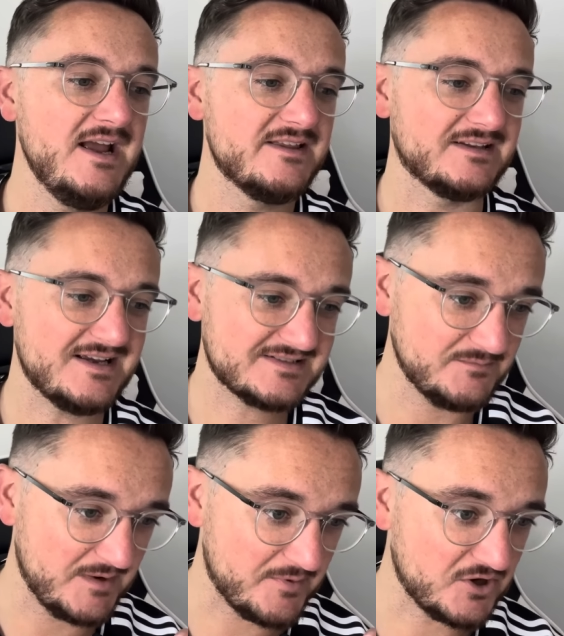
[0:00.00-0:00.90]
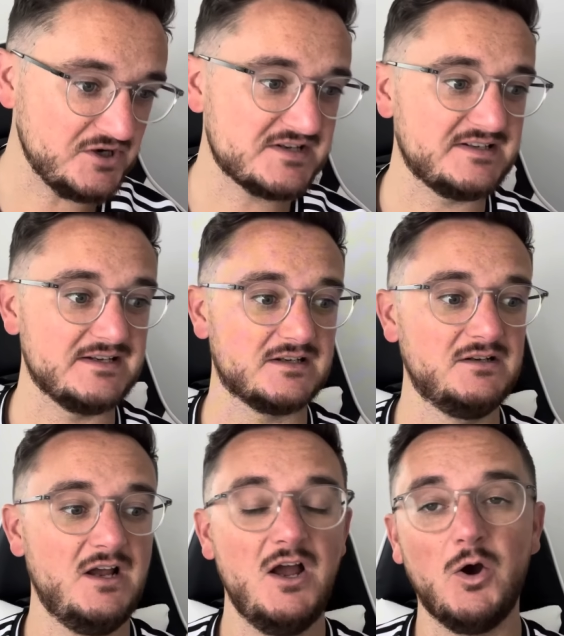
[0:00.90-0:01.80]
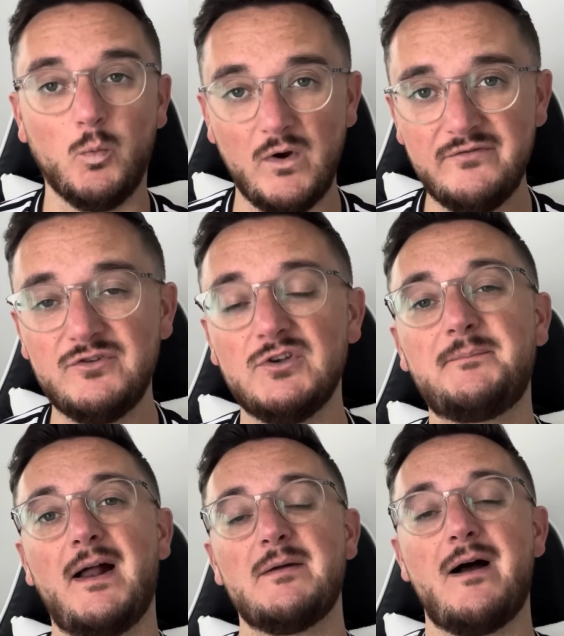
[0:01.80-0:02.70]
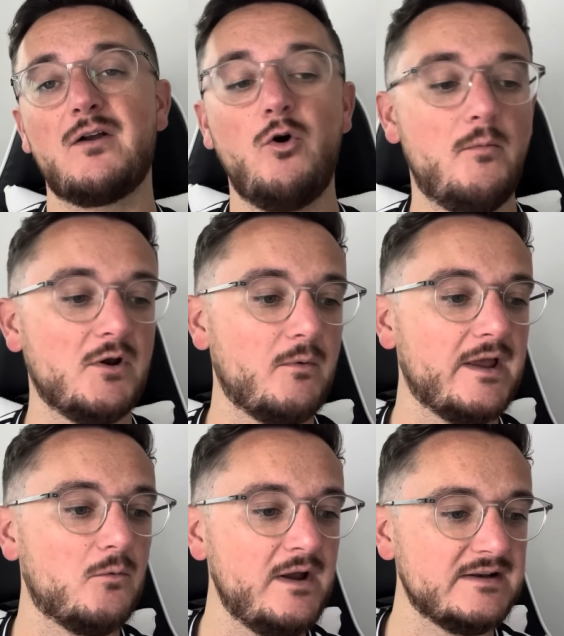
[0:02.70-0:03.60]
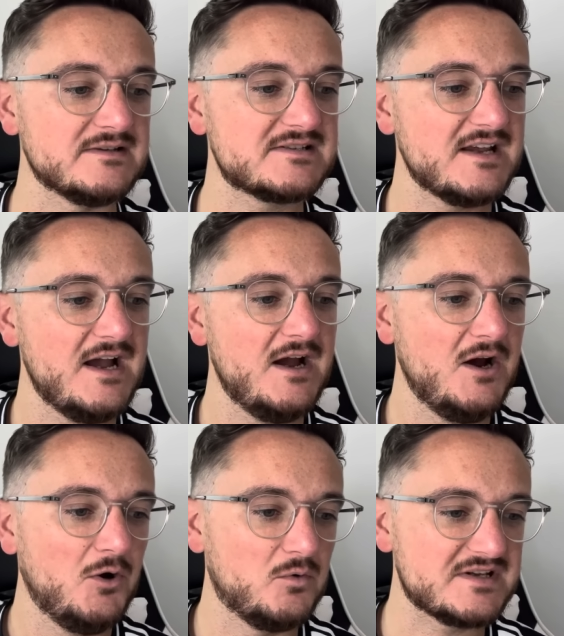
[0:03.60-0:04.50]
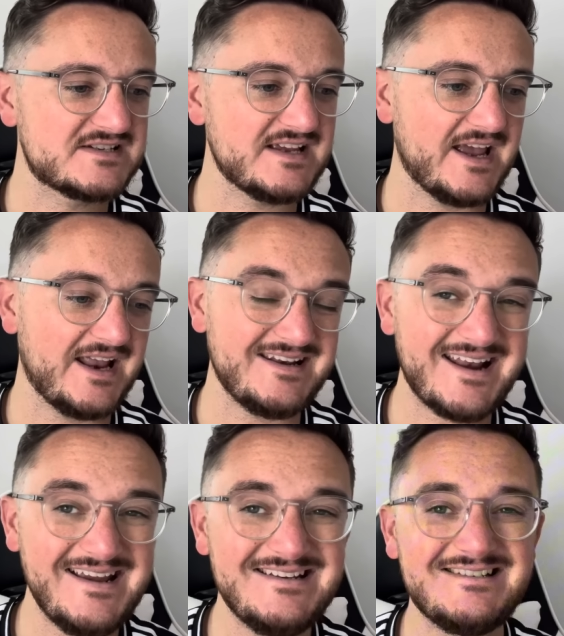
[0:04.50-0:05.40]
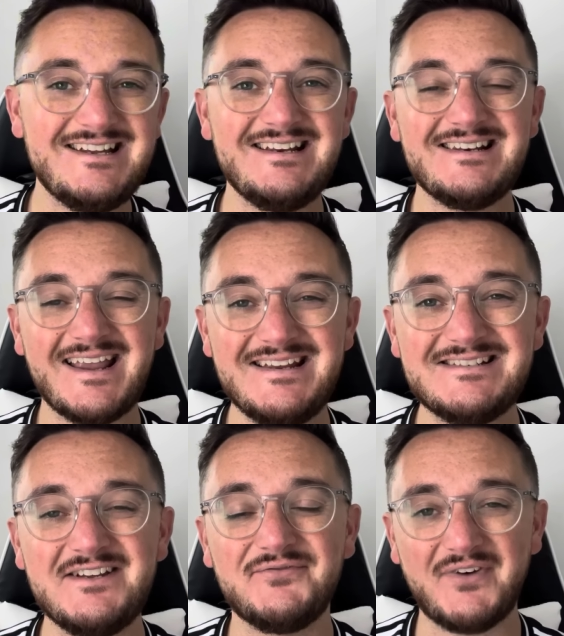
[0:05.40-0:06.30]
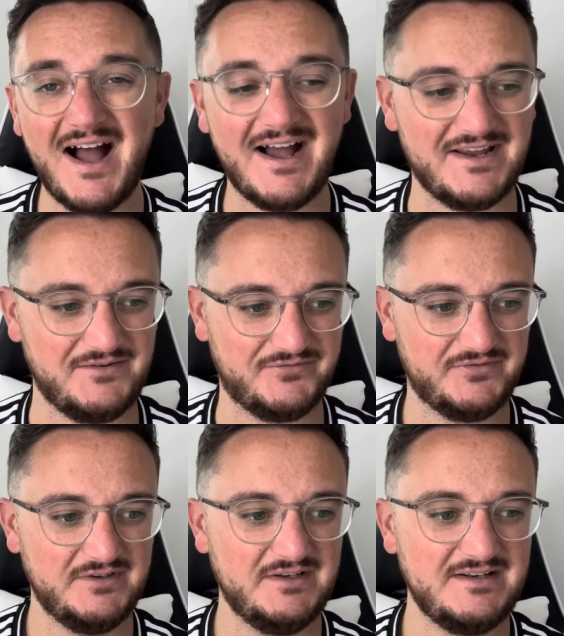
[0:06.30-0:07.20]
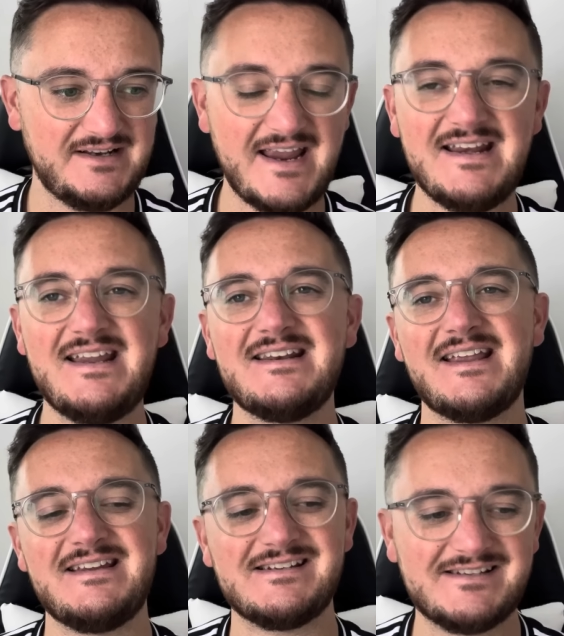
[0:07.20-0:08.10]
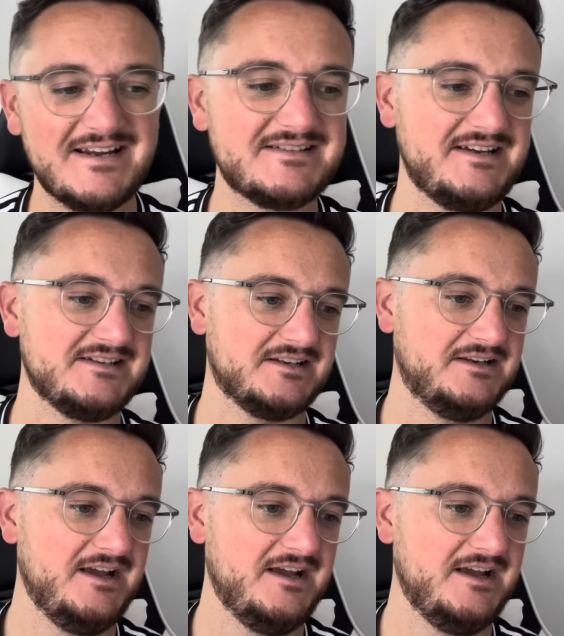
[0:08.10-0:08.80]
The last time we begun a season with those back-to-back home and away wins was 1995-1996 season.